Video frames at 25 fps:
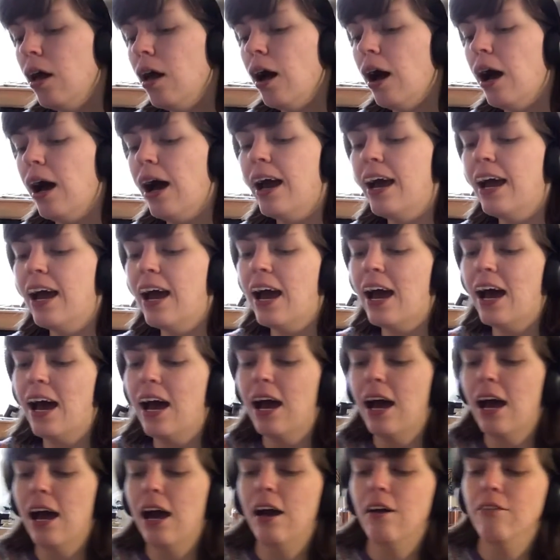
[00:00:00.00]
I
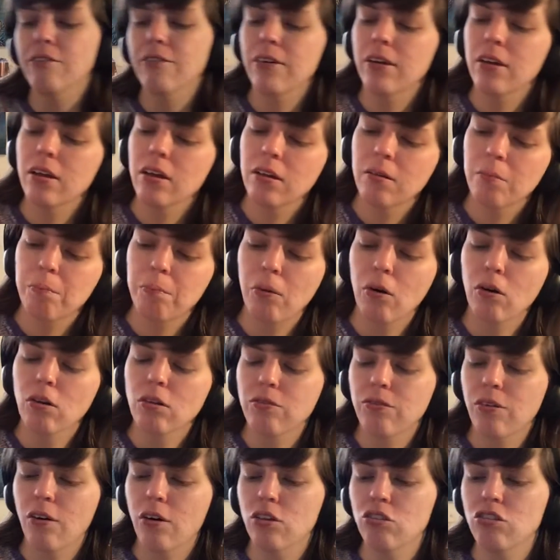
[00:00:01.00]
have both
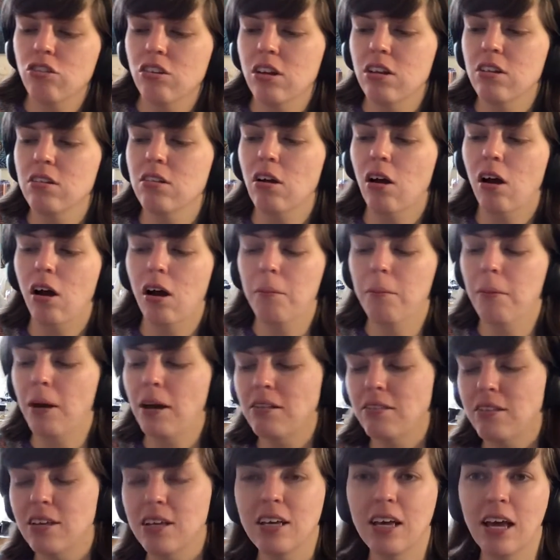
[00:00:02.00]
versions on my
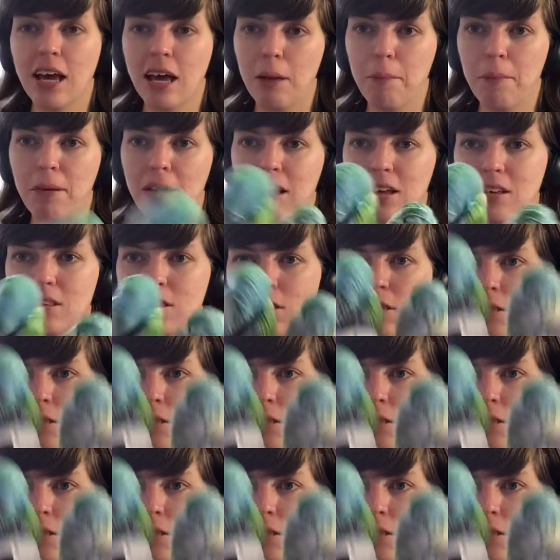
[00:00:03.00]
DK base.